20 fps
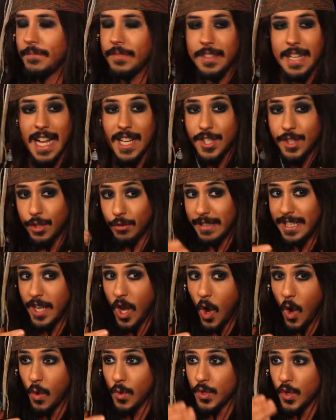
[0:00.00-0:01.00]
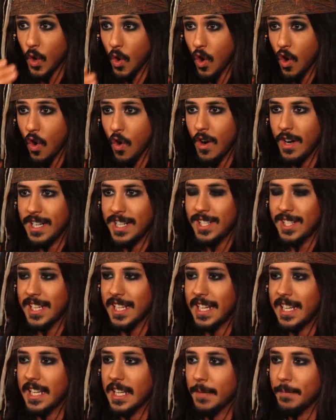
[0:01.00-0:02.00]
That's 3 holes already
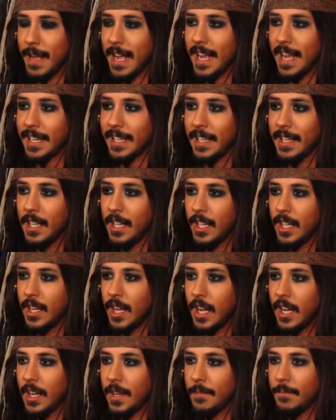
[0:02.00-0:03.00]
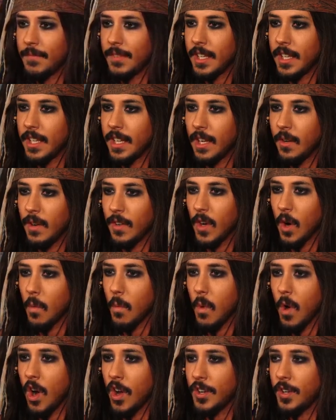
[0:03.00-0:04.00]
sinking at the back. We've got
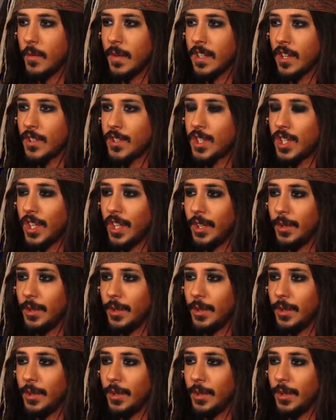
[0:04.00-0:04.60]
1, we've got 2.